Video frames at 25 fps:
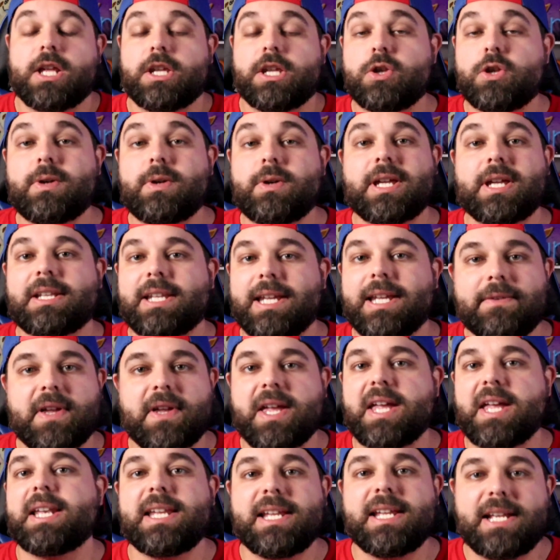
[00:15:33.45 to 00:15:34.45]
You can leave
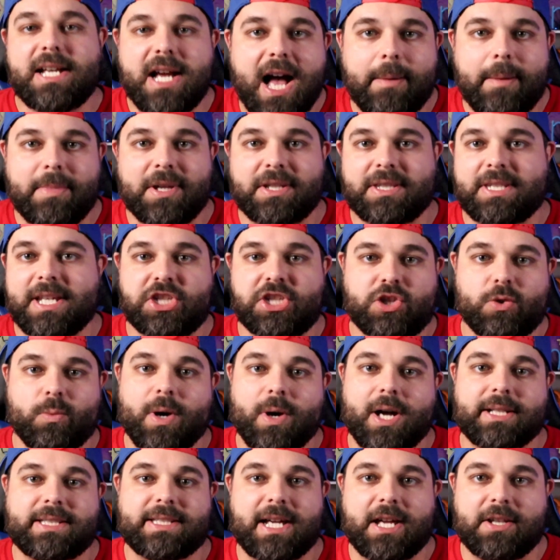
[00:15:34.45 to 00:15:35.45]
any comment that you
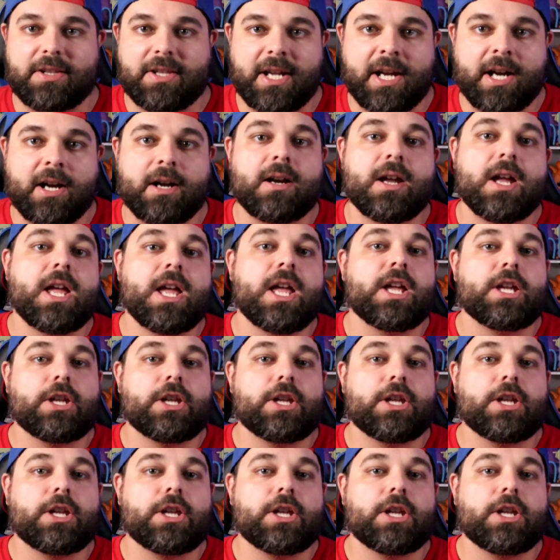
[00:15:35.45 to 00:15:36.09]
want down there.